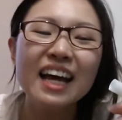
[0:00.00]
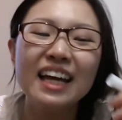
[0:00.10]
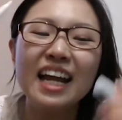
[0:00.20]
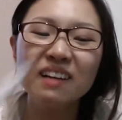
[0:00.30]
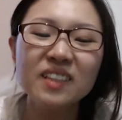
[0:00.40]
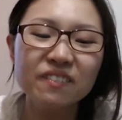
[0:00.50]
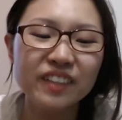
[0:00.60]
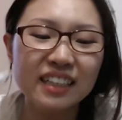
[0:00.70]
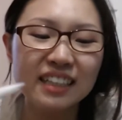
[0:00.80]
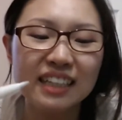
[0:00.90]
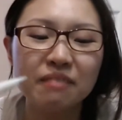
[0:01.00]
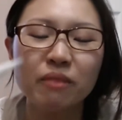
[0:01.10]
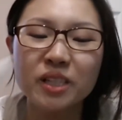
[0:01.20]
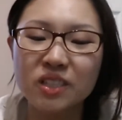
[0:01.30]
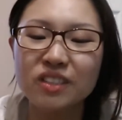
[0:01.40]
It helps your finger, it
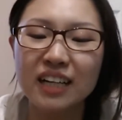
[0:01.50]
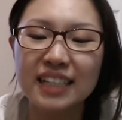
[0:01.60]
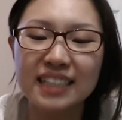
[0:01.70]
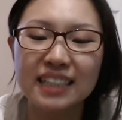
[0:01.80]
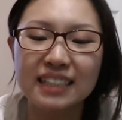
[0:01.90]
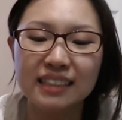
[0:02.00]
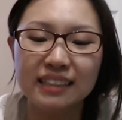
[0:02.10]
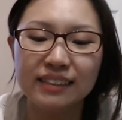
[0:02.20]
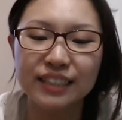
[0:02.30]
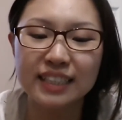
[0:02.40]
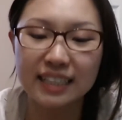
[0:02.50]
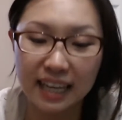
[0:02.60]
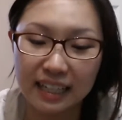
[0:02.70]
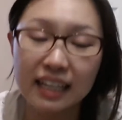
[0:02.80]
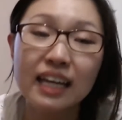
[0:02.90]
moisturizes your
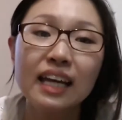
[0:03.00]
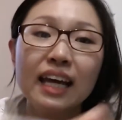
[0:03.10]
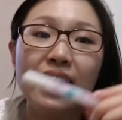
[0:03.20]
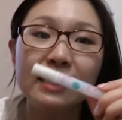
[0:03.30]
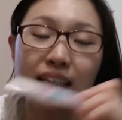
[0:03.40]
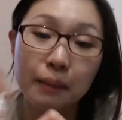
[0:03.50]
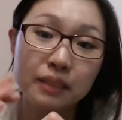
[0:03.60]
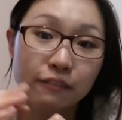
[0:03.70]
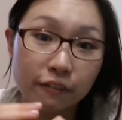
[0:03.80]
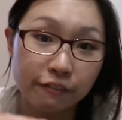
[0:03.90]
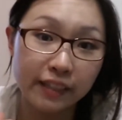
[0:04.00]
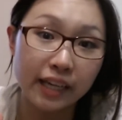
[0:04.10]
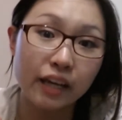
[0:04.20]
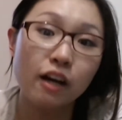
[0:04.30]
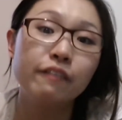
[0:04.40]
skin and keeps it from
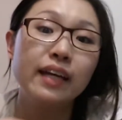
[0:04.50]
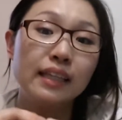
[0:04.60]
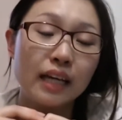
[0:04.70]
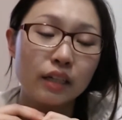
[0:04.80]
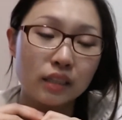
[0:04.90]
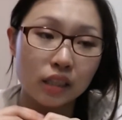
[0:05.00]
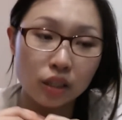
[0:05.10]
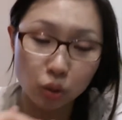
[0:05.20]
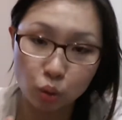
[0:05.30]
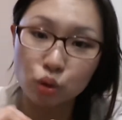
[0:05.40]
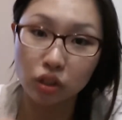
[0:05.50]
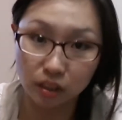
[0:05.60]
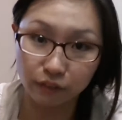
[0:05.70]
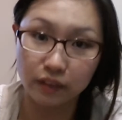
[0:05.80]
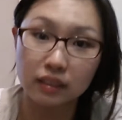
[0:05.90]
flaking off, and there is a huge
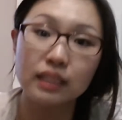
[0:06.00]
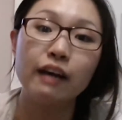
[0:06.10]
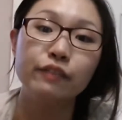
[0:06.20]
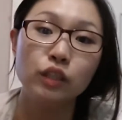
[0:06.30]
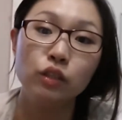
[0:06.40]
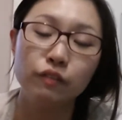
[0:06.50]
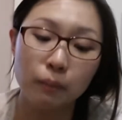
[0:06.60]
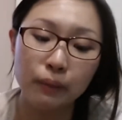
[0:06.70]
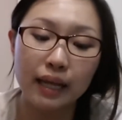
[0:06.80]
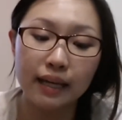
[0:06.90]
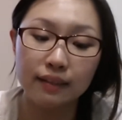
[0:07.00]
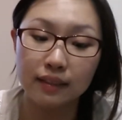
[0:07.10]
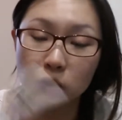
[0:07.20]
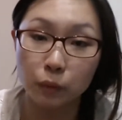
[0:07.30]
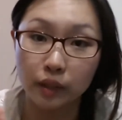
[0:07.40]
difference after you've applied
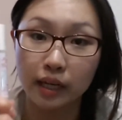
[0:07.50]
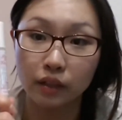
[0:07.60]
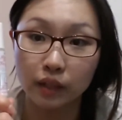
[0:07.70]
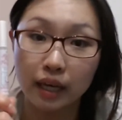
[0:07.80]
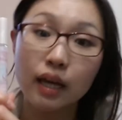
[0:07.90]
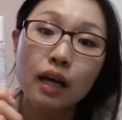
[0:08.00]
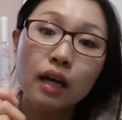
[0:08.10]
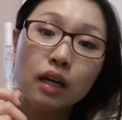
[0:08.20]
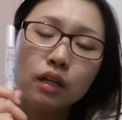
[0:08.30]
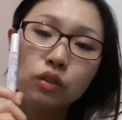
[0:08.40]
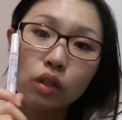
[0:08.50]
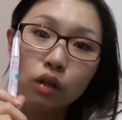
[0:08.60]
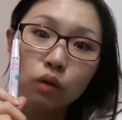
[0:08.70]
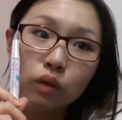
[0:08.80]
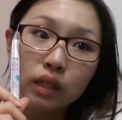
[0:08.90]
this product, okay?
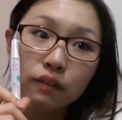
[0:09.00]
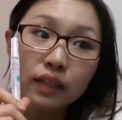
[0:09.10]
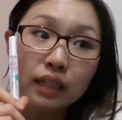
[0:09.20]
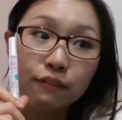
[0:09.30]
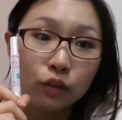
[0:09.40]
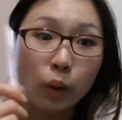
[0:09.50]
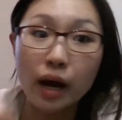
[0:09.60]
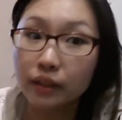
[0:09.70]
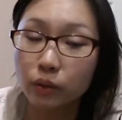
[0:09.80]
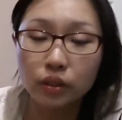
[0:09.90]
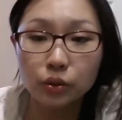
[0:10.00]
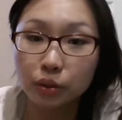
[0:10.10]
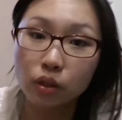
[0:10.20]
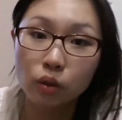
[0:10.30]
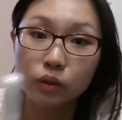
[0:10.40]
So even if you aren't going
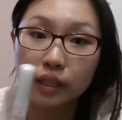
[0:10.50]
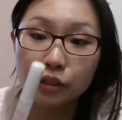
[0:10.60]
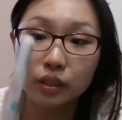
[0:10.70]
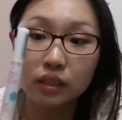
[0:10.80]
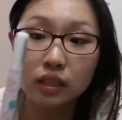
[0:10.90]
to a cold country,